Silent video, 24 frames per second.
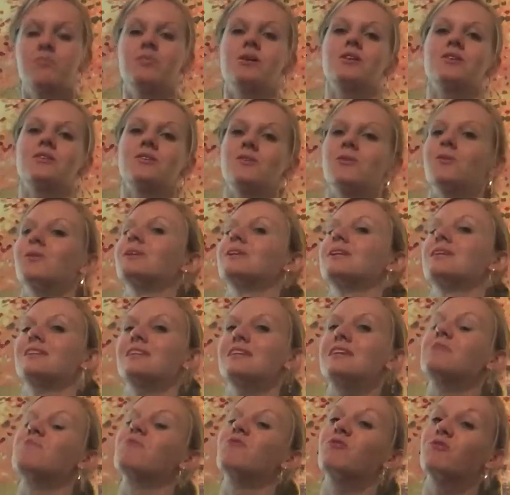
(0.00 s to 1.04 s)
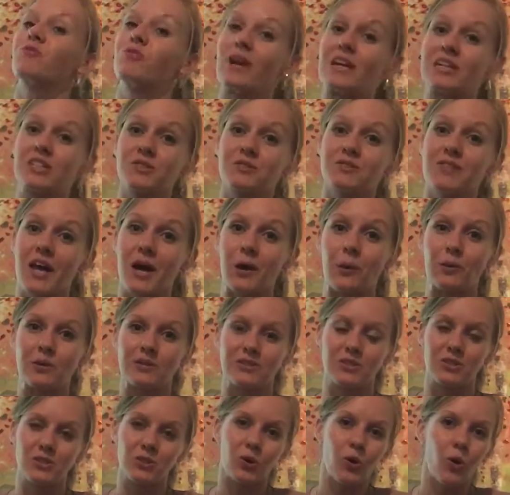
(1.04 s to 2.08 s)
but you don't need to keep fresh
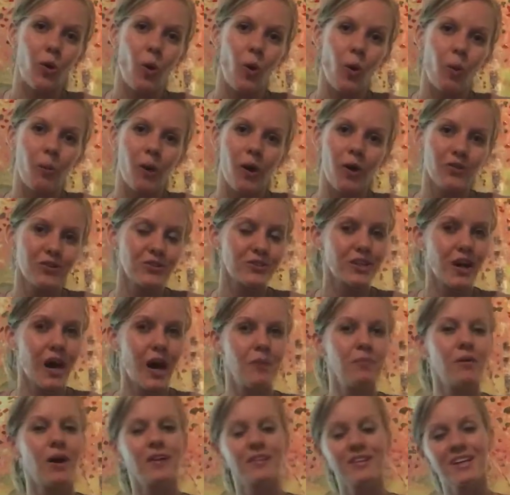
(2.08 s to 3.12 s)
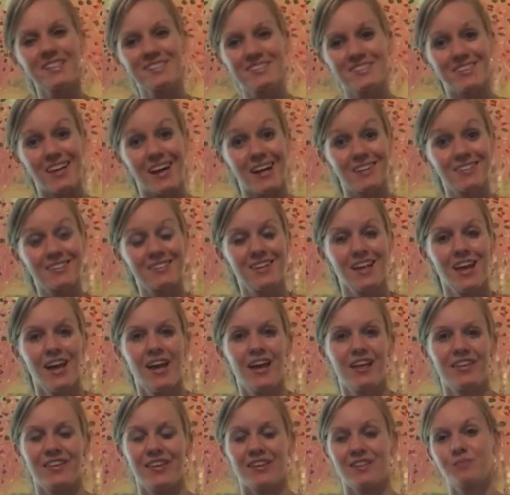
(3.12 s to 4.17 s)
flowers in your home all the time, unless
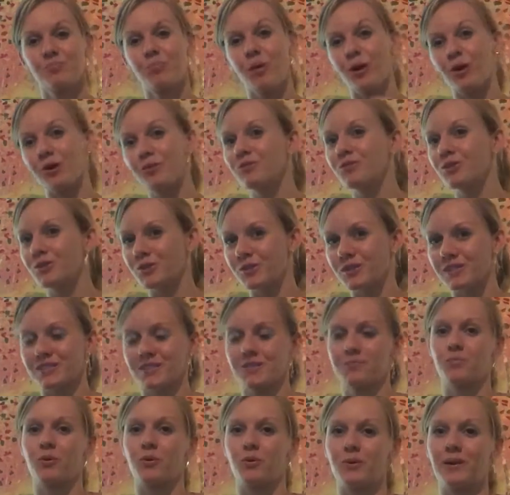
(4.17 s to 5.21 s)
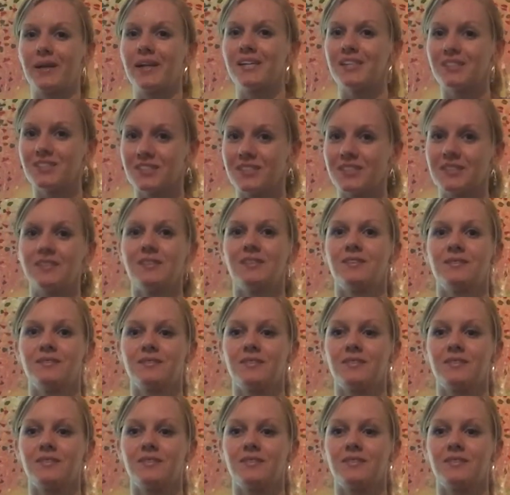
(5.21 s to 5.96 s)
that's part of your inspiration,